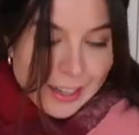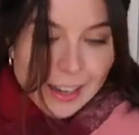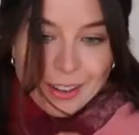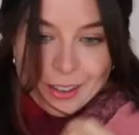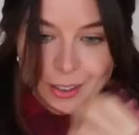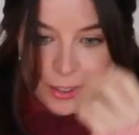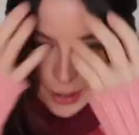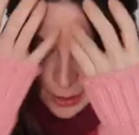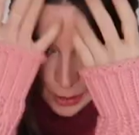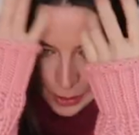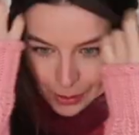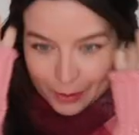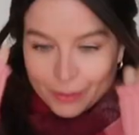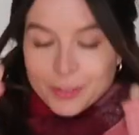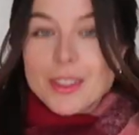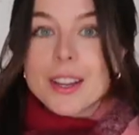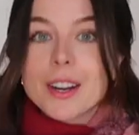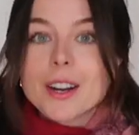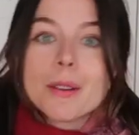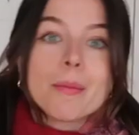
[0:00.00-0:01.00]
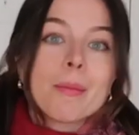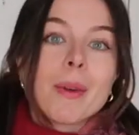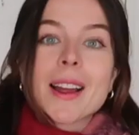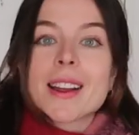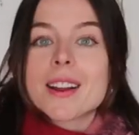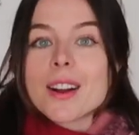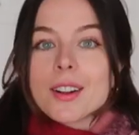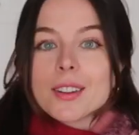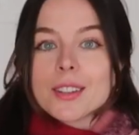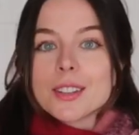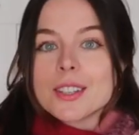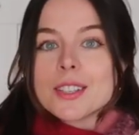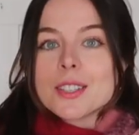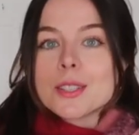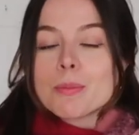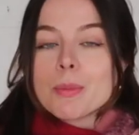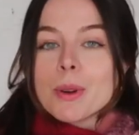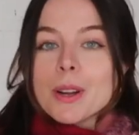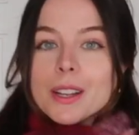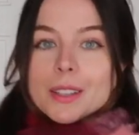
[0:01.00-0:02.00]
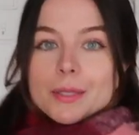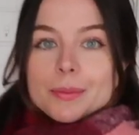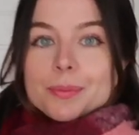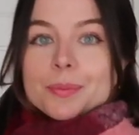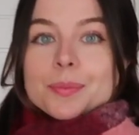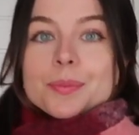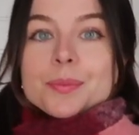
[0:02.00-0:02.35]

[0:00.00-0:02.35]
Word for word: I don't know if they're my colors, but